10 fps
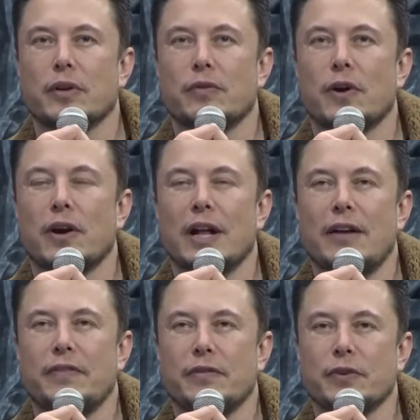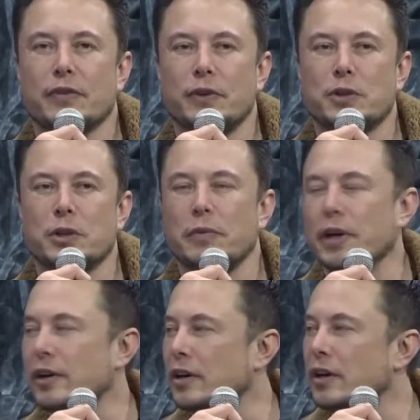for our life and for the future to be
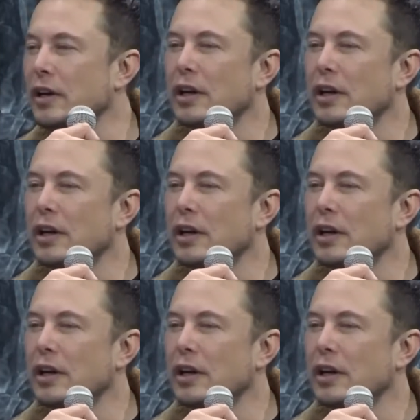good.